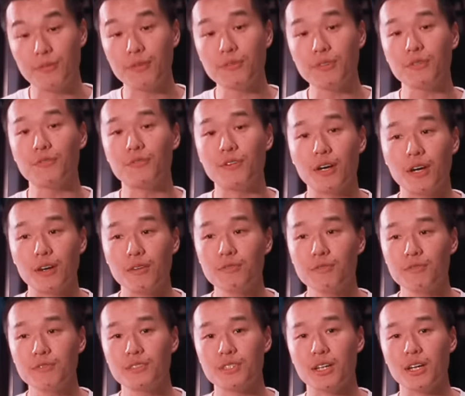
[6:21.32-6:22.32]

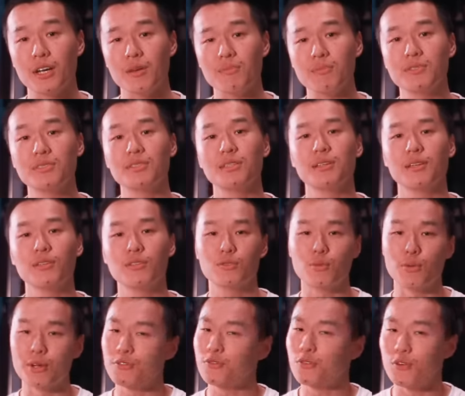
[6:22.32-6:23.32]
55 times
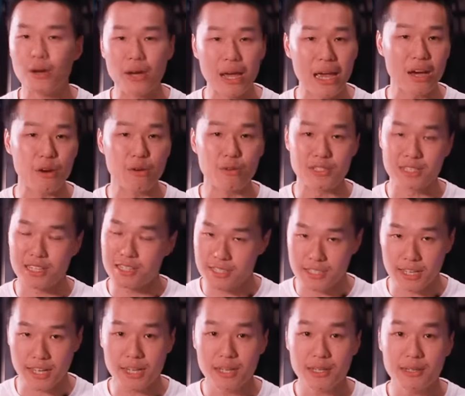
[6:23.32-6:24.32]
24 hours,
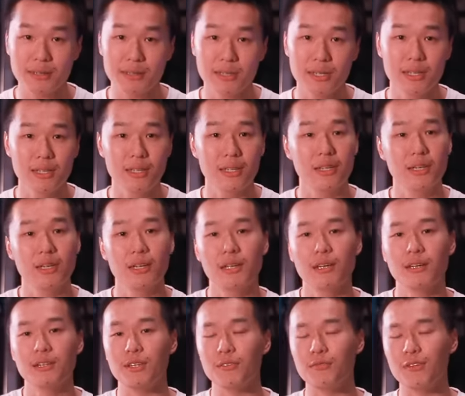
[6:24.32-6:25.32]
let's say,
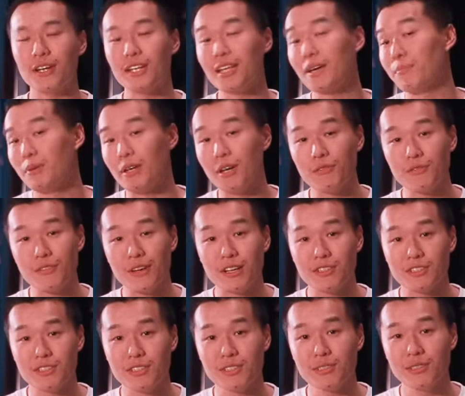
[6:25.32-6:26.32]
divide that by
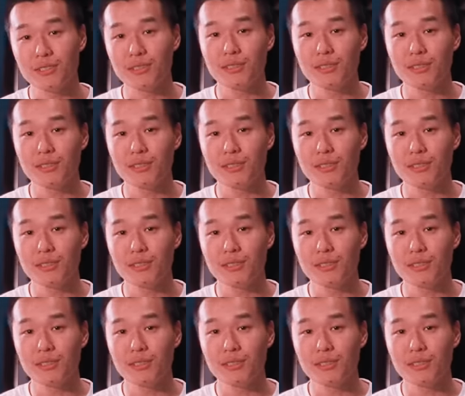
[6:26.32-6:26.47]
1,000,